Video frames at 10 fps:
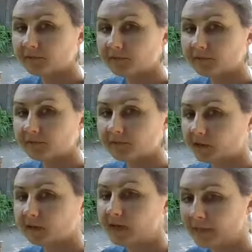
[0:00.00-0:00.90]
of our
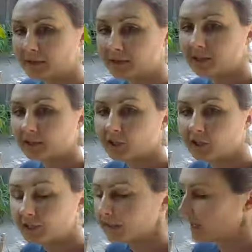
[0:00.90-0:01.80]
climate here
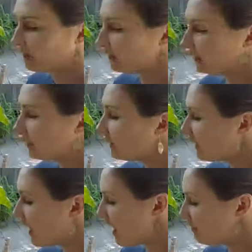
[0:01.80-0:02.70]
in Canada,
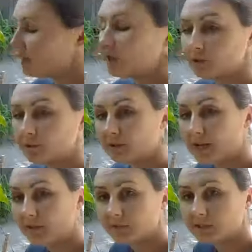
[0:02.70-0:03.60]
you either
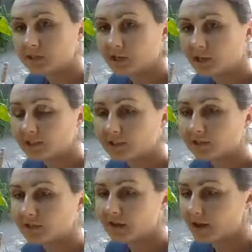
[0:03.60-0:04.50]
have to start
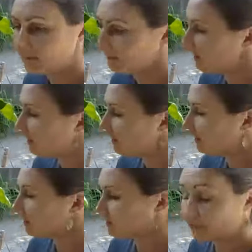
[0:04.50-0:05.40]

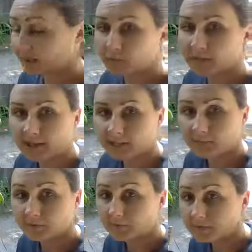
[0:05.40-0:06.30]
tomato plants
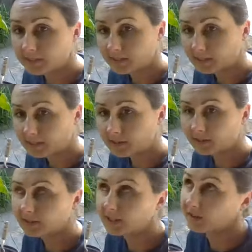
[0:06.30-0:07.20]
from seed,
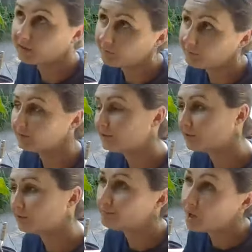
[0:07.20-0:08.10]
kind of,
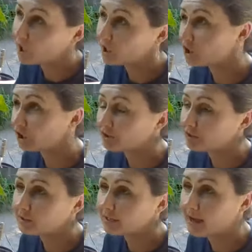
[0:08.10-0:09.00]
March,
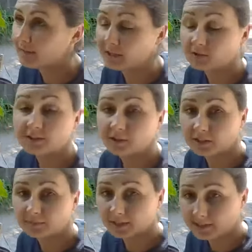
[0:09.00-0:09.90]
and you start
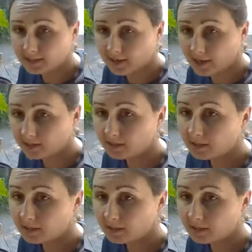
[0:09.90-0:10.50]
them inside.